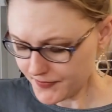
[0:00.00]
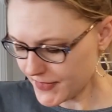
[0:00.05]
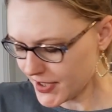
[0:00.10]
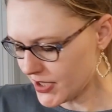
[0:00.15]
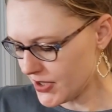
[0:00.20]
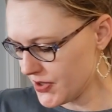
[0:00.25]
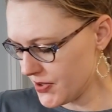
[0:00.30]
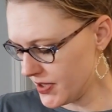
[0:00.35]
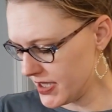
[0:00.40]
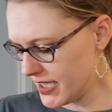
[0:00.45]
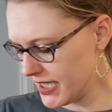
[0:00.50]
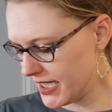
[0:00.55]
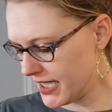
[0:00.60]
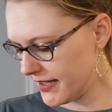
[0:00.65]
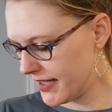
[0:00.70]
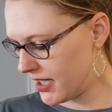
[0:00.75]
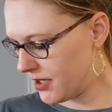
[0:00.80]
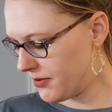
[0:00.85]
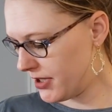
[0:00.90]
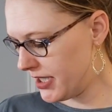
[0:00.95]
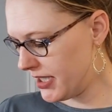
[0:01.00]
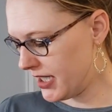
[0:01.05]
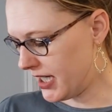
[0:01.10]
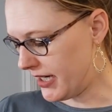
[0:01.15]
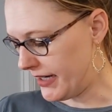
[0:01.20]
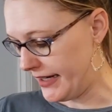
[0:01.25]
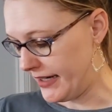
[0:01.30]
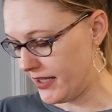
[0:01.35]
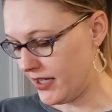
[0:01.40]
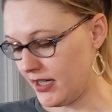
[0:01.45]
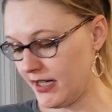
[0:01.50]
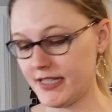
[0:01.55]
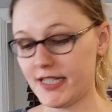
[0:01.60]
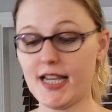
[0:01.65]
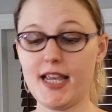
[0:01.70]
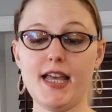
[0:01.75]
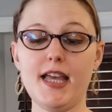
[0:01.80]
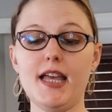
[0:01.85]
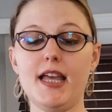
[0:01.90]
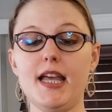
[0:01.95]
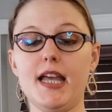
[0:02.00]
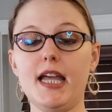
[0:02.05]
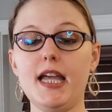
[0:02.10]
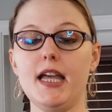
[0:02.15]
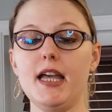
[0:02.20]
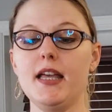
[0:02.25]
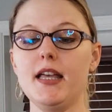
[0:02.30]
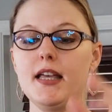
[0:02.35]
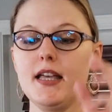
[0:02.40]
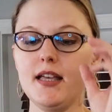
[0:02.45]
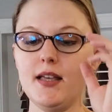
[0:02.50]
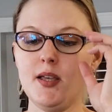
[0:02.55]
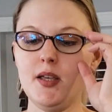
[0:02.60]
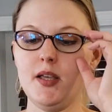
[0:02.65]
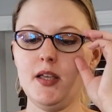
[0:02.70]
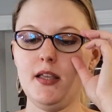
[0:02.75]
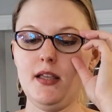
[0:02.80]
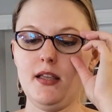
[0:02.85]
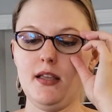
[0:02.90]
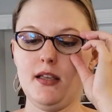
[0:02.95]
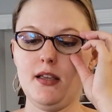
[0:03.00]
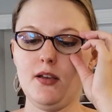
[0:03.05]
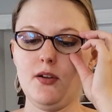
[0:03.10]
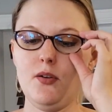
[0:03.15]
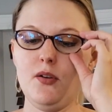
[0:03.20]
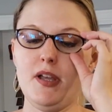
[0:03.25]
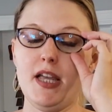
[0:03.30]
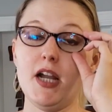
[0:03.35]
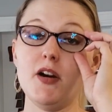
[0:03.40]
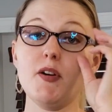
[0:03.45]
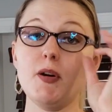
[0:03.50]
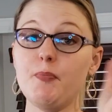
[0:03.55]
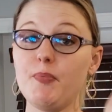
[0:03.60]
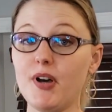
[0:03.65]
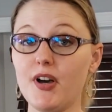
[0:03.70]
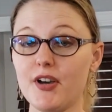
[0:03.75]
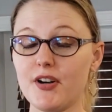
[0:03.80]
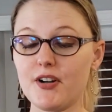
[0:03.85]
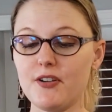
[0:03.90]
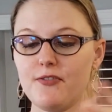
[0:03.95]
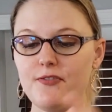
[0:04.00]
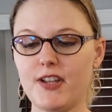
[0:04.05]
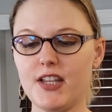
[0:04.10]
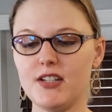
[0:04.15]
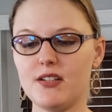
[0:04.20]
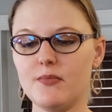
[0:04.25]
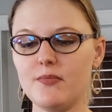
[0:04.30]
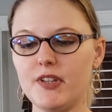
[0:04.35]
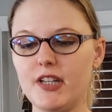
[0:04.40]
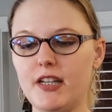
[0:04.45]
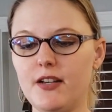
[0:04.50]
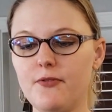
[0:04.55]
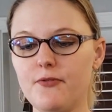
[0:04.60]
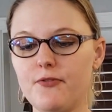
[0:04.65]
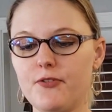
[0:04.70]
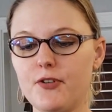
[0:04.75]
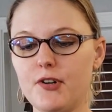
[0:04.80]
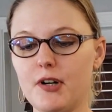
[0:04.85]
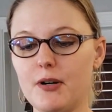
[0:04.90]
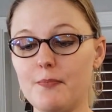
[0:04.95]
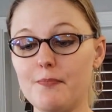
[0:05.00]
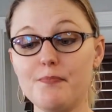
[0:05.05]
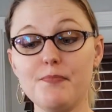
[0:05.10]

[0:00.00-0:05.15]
So I did get that one. I got a Harry Potter fandom blend for